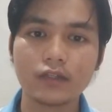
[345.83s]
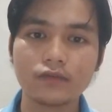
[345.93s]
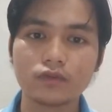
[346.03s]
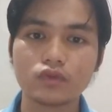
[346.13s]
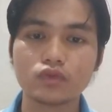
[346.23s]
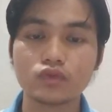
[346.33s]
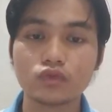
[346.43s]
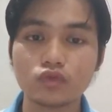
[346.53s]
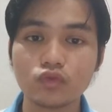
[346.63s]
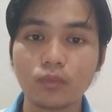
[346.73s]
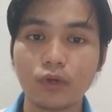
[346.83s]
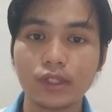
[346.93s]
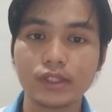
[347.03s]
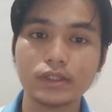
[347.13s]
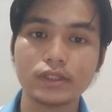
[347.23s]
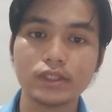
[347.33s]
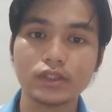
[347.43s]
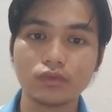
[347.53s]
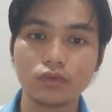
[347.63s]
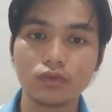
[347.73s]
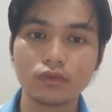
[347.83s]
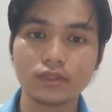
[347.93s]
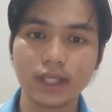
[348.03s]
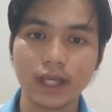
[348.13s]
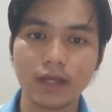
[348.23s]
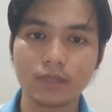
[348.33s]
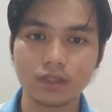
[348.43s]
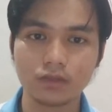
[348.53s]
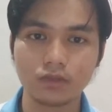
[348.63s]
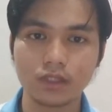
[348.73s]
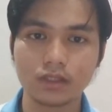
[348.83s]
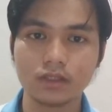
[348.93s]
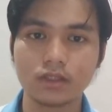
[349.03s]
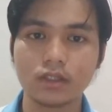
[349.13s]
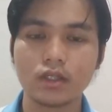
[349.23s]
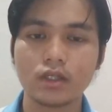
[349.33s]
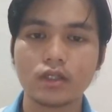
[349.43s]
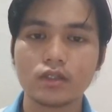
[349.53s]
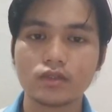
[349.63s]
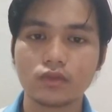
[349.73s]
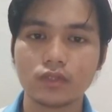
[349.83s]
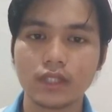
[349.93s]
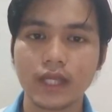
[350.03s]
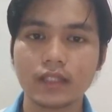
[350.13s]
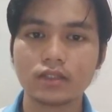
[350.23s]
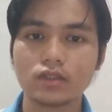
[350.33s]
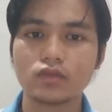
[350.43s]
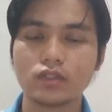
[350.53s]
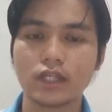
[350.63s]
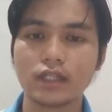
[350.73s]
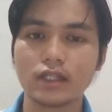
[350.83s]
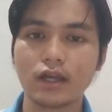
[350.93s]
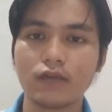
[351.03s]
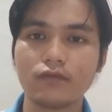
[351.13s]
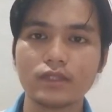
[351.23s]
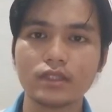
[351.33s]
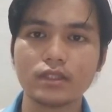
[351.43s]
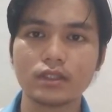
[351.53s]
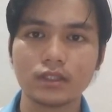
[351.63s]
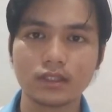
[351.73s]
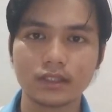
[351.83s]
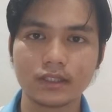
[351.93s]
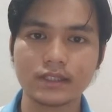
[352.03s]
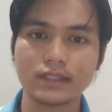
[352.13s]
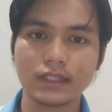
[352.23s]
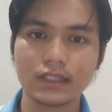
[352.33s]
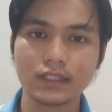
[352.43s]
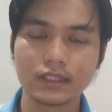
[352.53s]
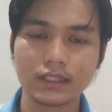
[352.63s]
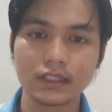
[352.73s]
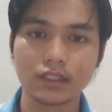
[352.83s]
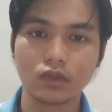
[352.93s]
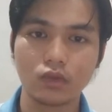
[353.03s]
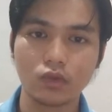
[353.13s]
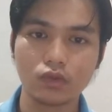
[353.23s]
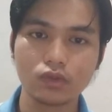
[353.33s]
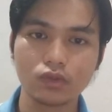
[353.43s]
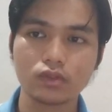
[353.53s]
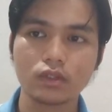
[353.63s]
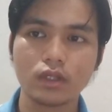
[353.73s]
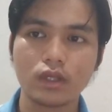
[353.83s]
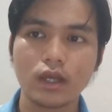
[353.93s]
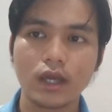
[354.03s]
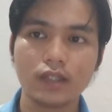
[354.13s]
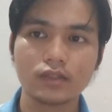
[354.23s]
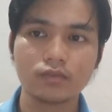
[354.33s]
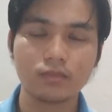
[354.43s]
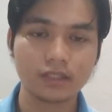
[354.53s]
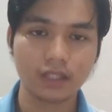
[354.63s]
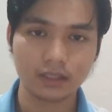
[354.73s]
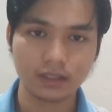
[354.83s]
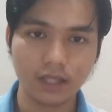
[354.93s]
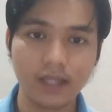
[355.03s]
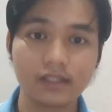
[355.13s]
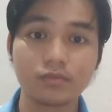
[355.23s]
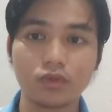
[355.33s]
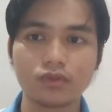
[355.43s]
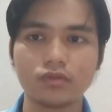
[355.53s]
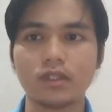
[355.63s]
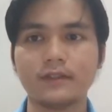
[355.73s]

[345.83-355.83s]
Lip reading: to 2.0 cm in width, so that you can cover this leaking hose as much area as possible.